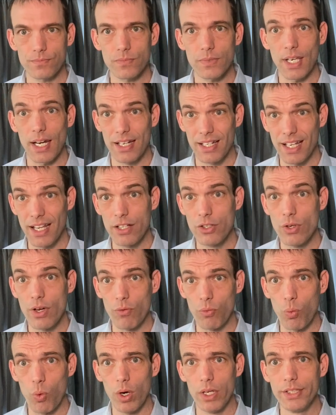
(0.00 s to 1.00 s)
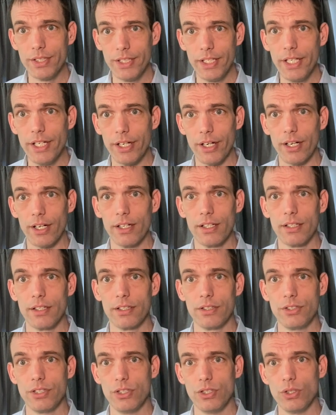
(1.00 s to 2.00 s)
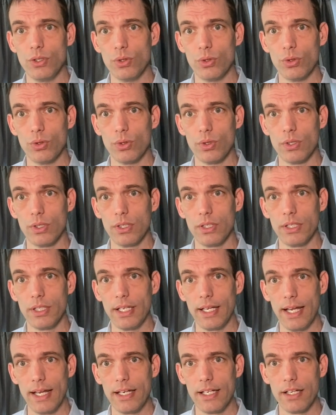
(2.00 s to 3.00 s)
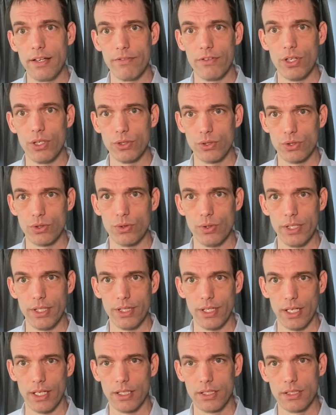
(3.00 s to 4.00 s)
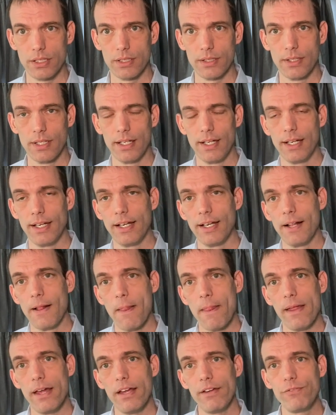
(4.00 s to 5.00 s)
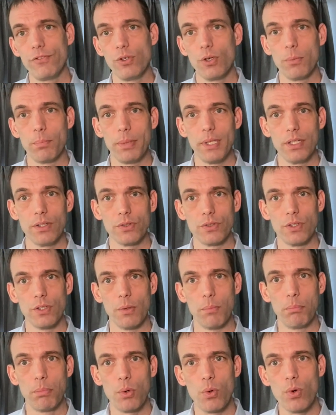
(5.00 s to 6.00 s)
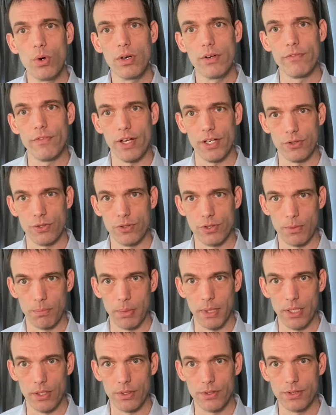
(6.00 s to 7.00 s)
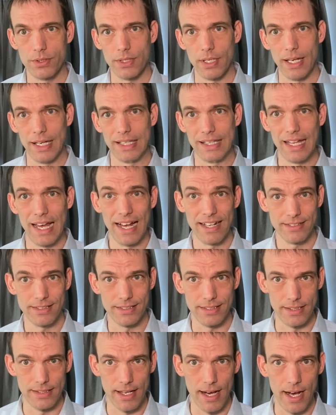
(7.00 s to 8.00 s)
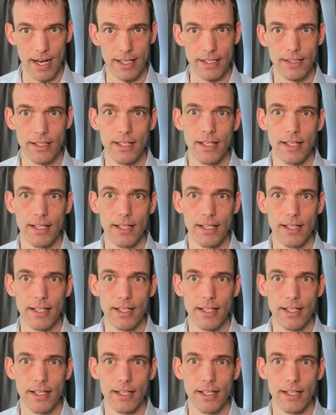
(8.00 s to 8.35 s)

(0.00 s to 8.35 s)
And again, you have 1 year to do any of those three things. If you appeal to the Board of Veterans' Appeals and that's denied,